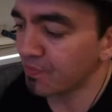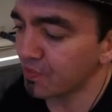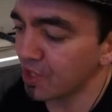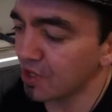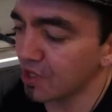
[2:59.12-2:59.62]

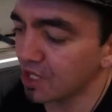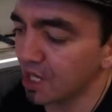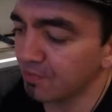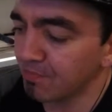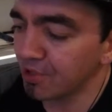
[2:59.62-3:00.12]
they
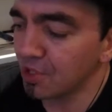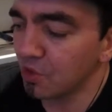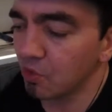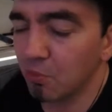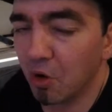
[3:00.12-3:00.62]
got pretty
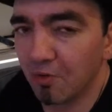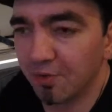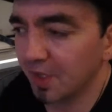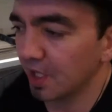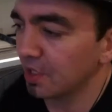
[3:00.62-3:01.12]
cool
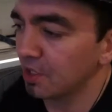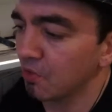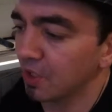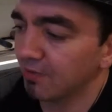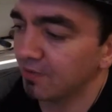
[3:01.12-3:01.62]
morphs, and
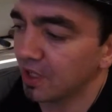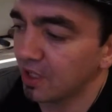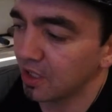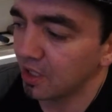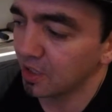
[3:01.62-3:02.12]

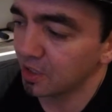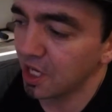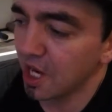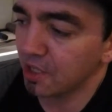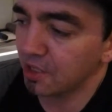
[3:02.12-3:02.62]

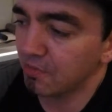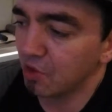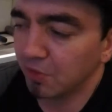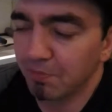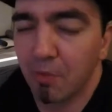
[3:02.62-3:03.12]
they are the
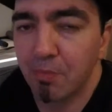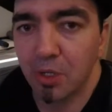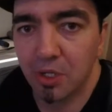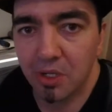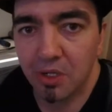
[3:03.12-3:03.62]
most
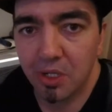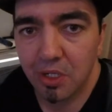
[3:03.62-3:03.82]
popular